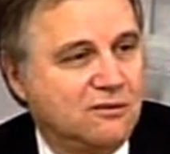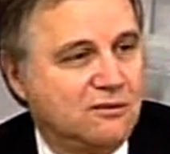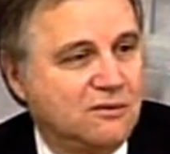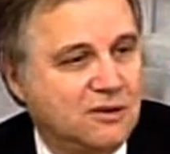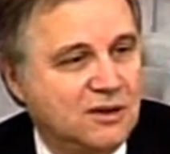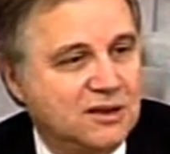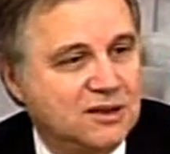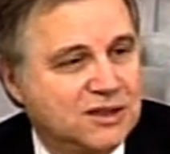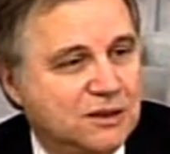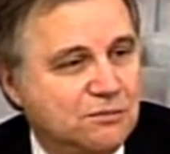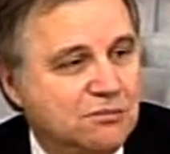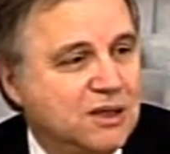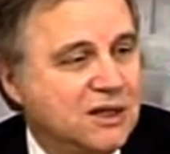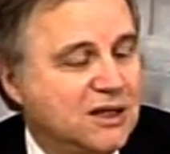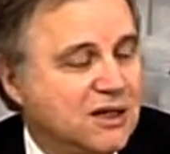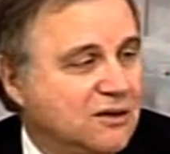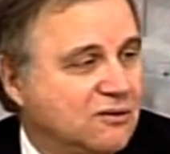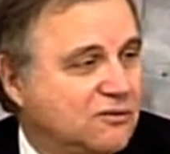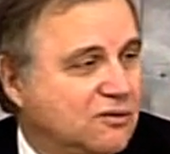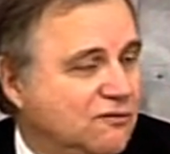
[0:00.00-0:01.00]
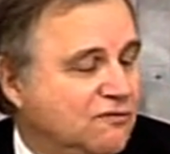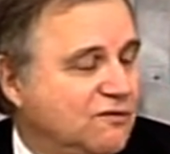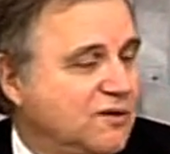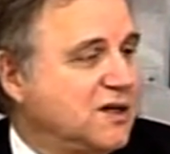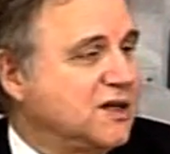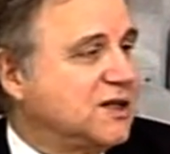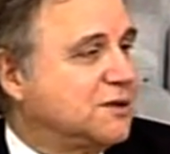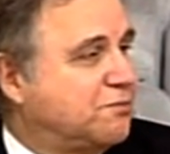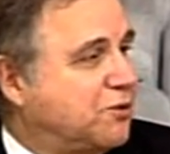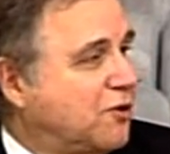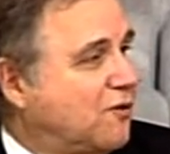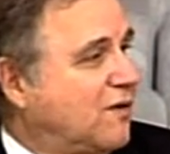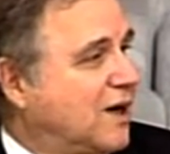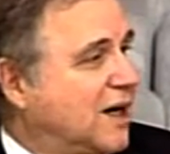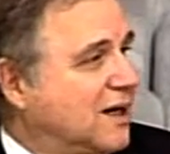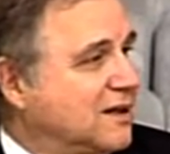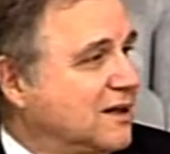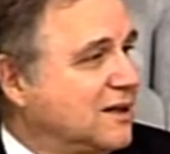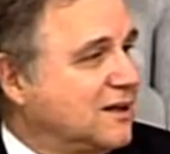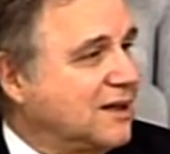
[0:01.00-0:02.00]
the ECB intervenes
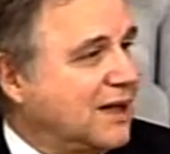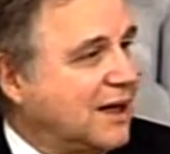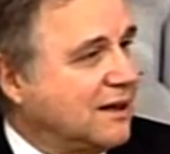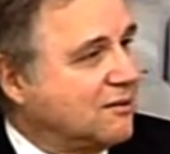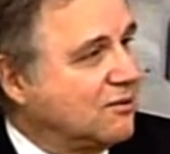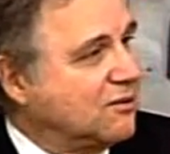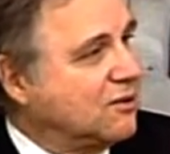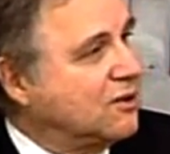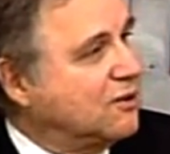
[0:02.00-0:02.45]
provided that the